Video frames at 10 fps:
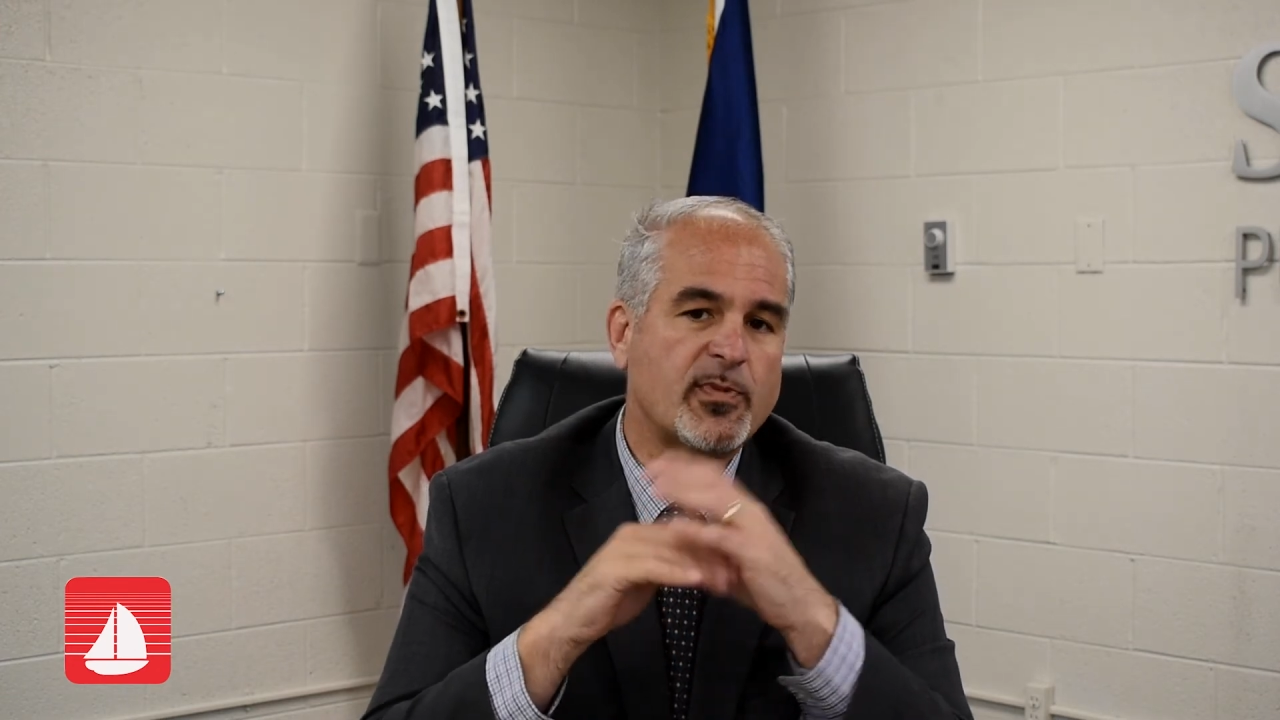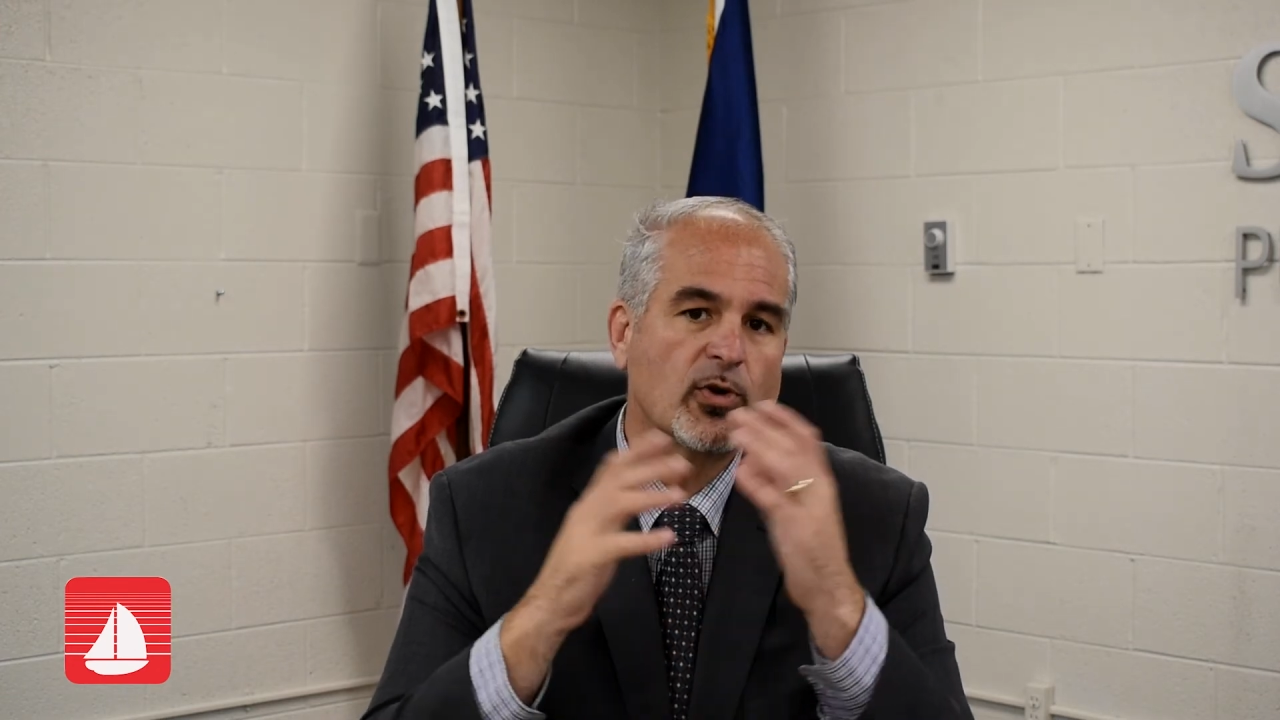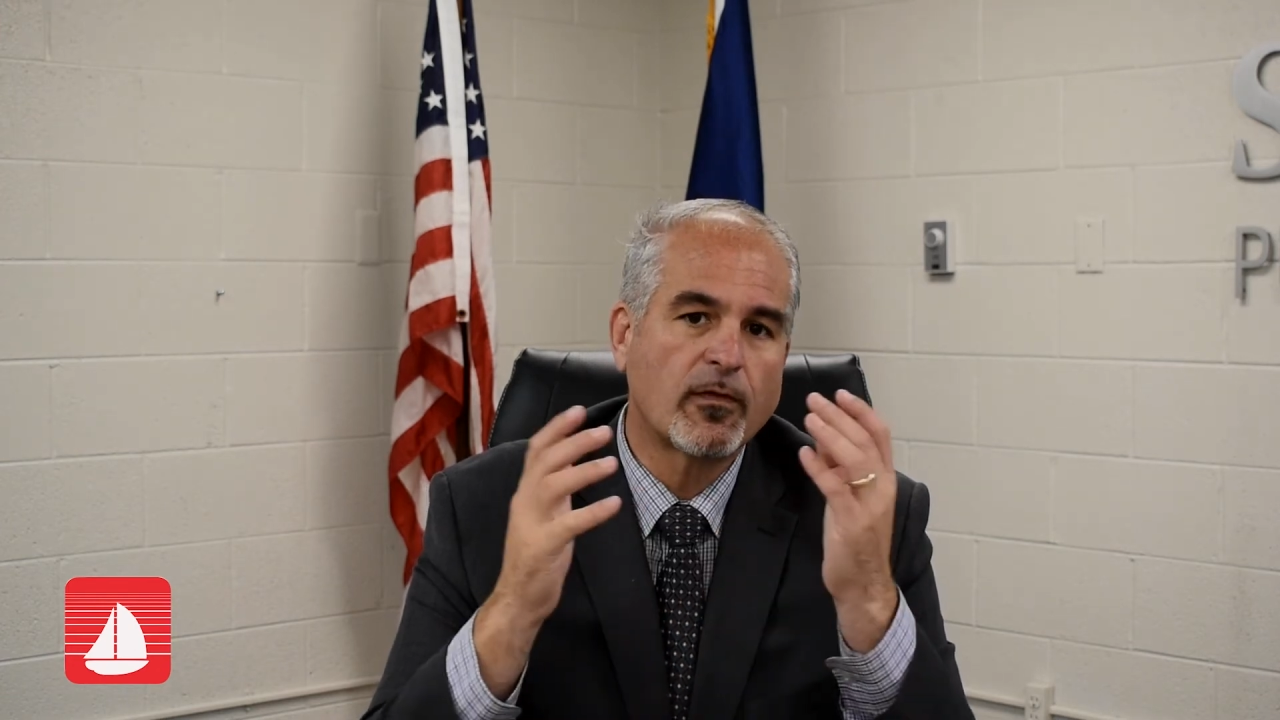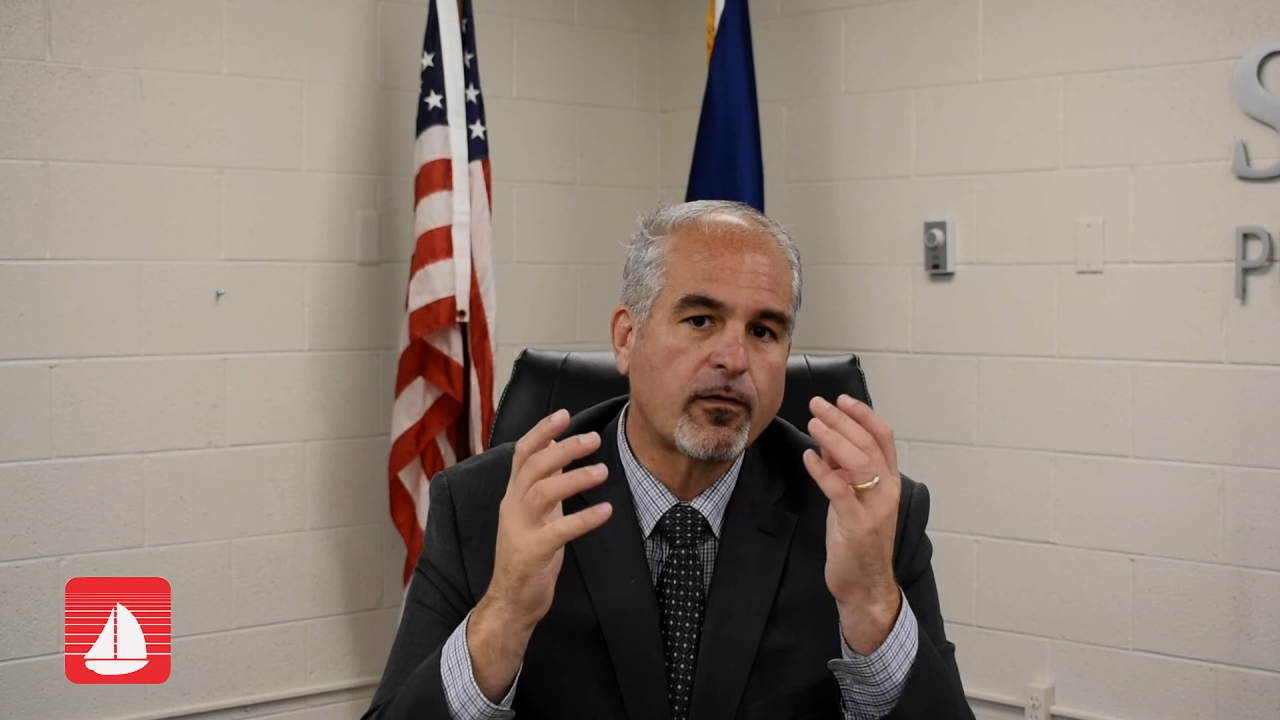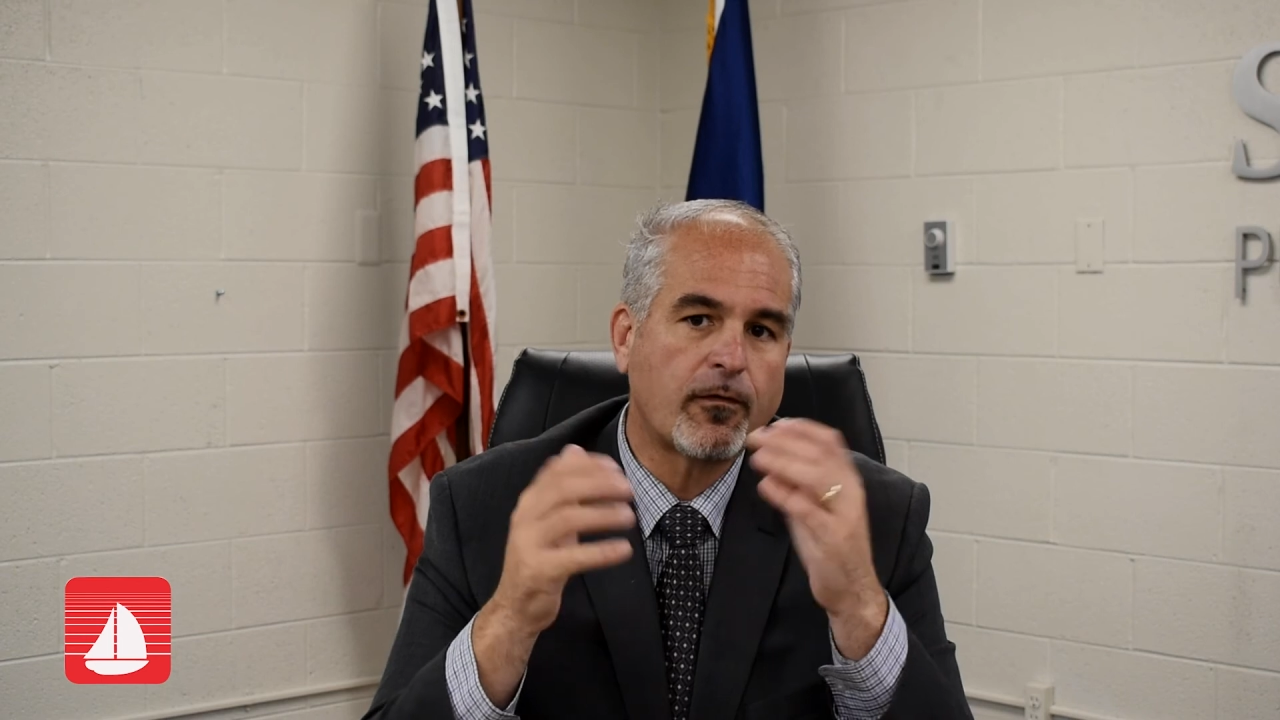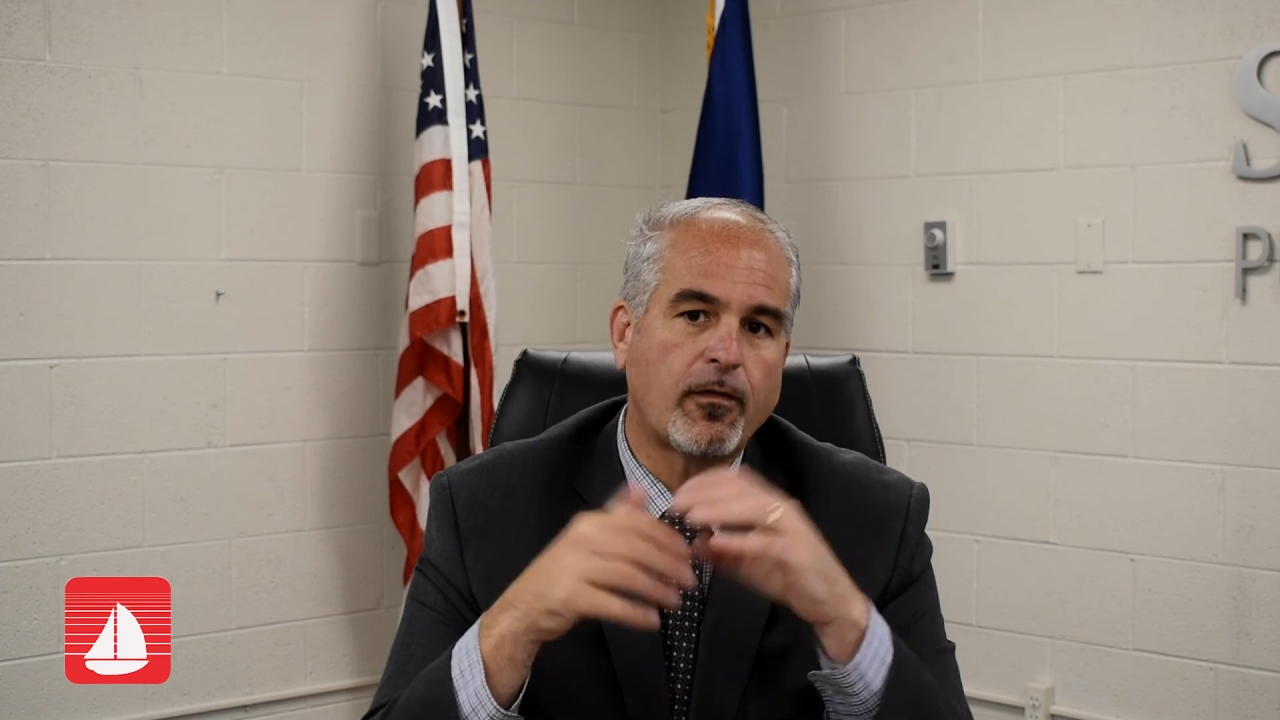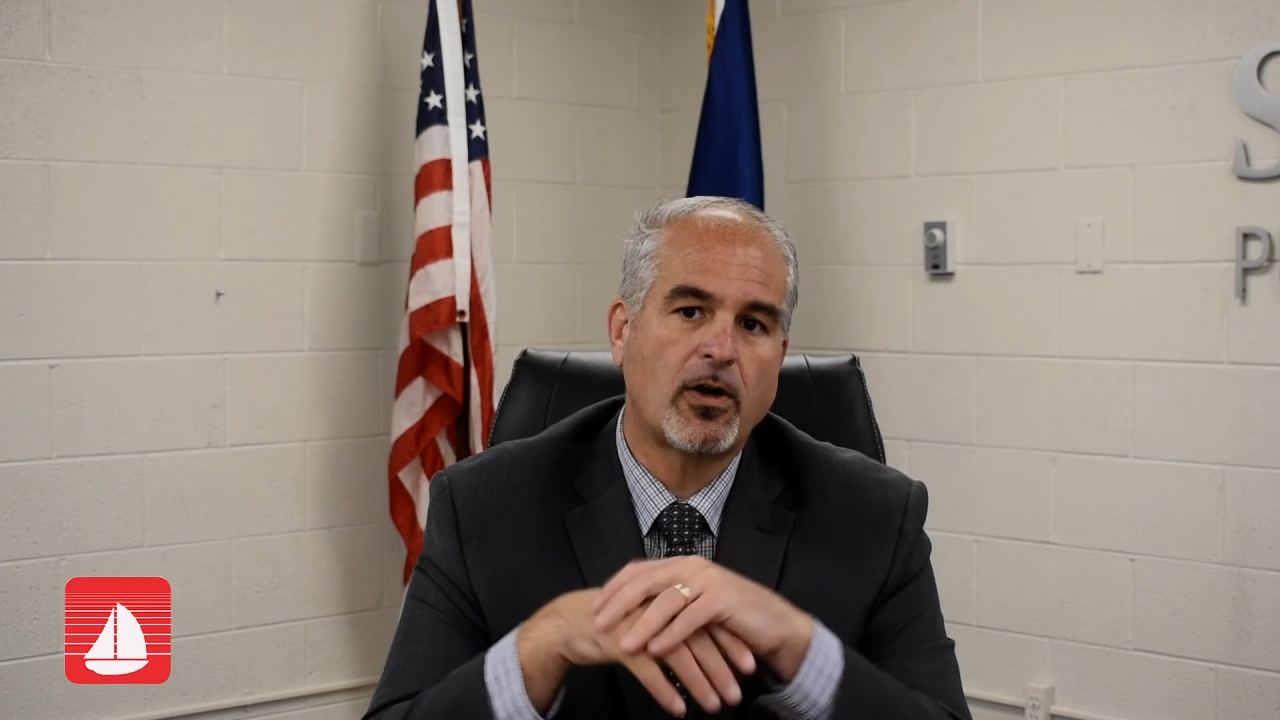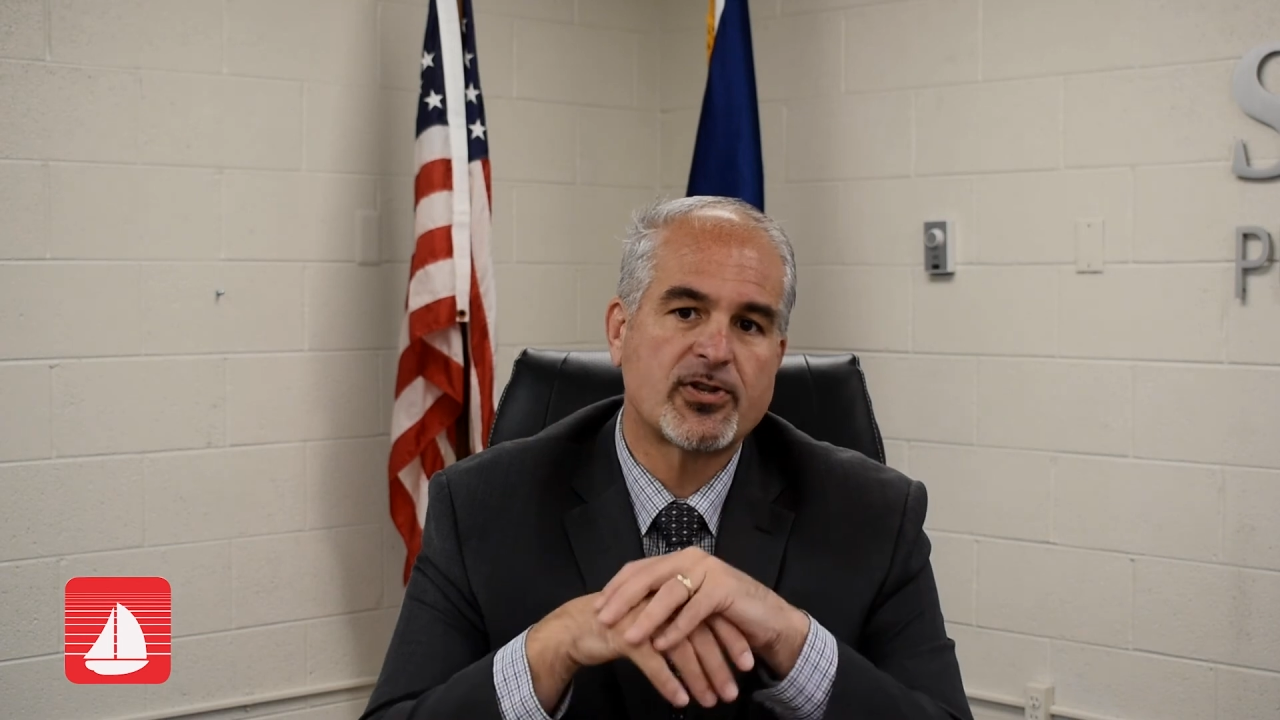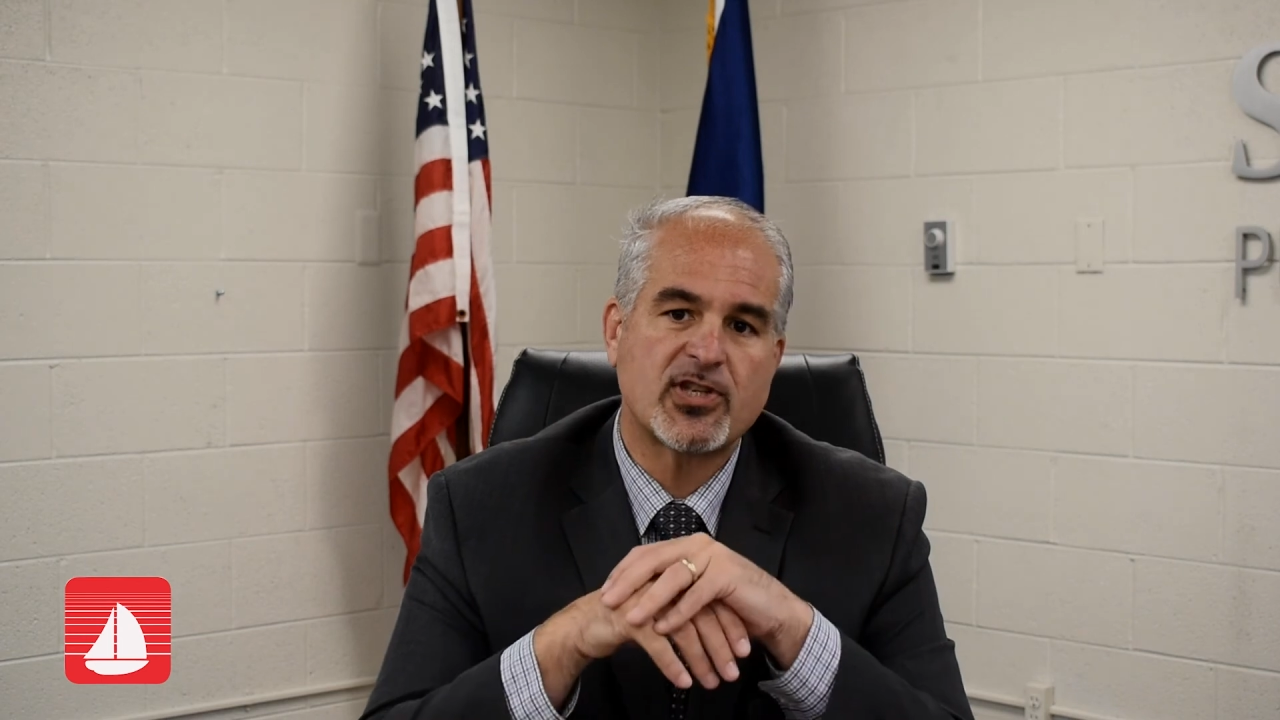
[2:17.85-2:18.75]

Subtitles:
beautiful fall